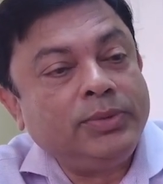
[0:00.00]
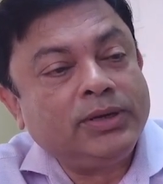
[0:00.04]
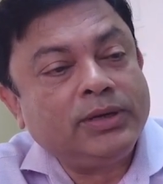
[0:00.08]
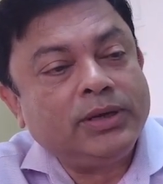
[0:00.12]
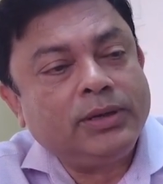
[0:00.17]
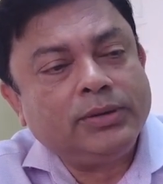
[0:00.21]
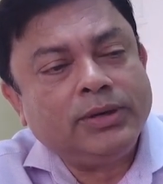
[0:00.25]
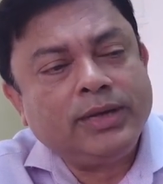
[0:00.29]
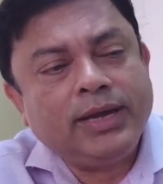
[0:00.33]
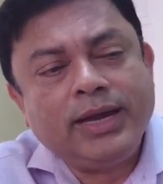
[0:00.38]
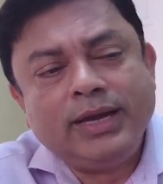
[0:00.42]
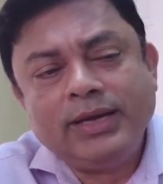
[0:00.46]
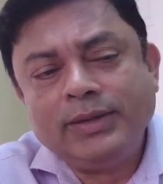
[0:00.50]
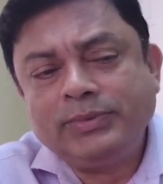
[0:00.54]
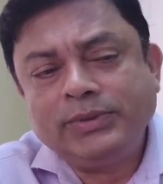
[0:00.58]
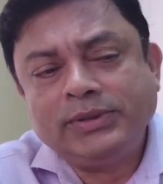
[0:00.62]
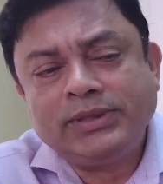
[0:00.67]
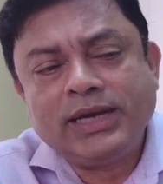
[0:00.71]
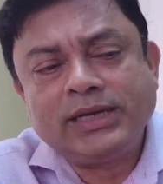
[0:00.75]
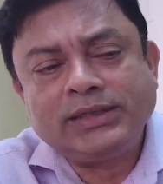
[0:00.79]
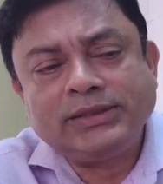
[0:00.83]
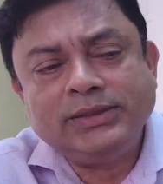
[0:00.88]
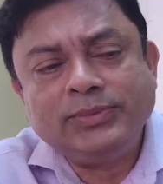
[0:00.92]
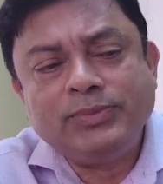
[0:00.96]
because Guyana
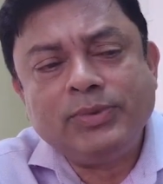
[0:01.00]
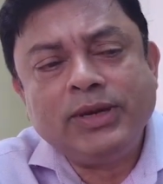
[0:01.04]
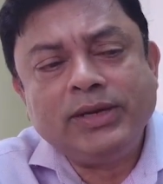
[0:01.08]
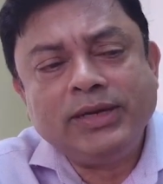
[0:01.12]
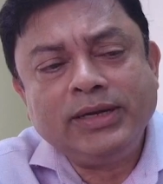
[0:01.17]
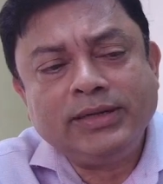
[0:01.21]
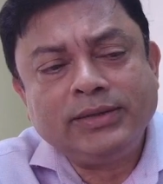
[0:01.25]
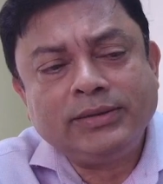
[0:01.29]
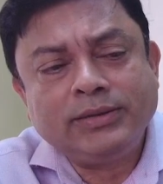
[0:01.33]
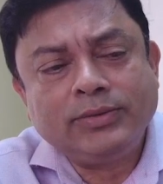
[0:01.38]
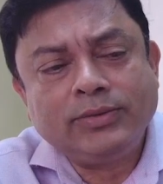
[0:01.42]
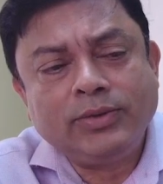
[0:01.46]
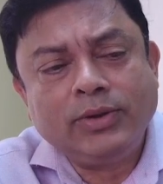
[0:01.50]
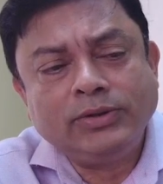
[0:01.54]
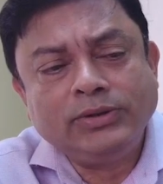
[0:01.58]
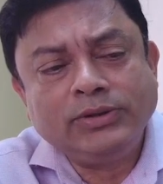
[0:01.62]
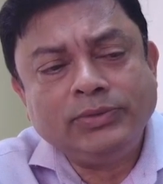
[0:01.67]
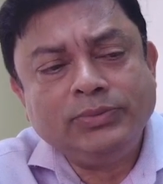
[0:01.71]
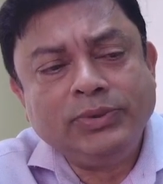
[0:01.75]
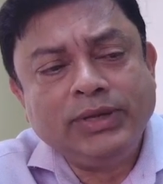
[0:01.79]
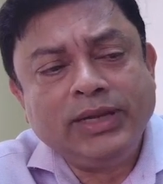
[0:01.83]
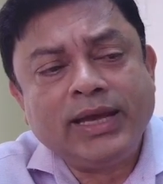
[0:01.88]
was actually one of the countries